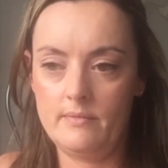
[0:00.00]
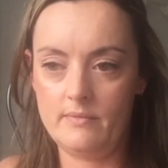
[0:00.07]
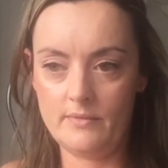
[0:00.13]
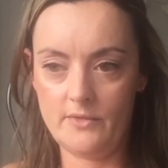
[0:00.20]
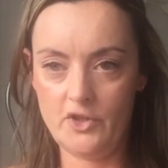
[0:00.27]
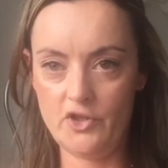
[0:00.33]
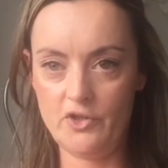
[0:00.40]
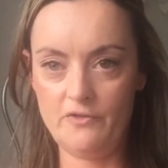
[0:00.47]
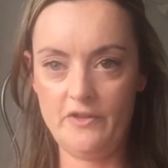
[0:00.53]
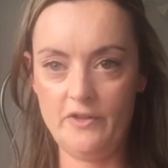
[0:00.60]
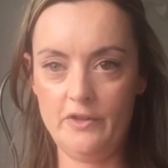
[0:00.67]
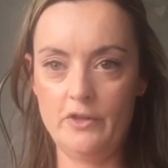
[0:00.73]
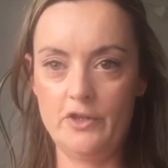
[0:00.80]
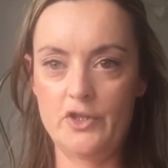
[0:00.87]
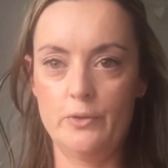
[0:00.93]
You should feel
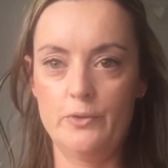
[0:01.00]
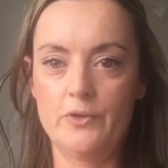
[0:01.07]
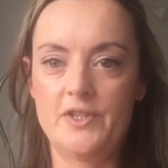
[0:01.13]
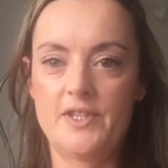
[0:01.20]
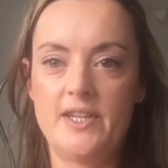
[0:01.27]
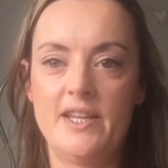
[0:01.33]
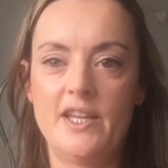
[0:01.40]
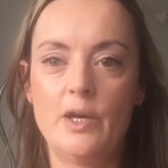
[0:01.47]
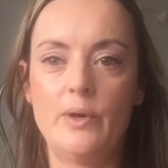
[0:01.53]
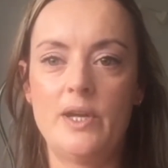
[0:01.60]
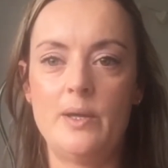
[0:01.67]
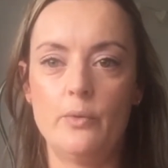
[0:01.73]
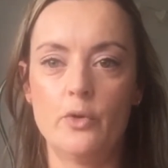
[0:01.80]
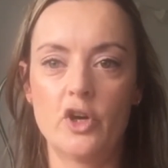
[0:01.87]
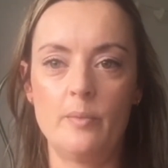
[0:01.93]
your shoulders getting
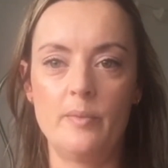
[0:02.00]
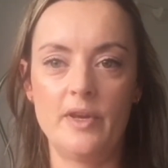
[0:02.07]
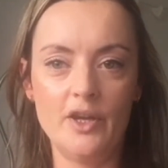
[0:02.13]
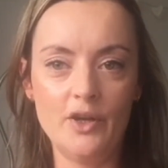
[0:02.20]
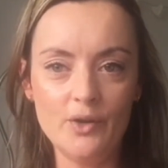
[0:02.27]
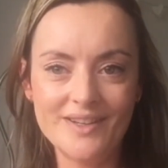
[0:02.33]
quite warm now.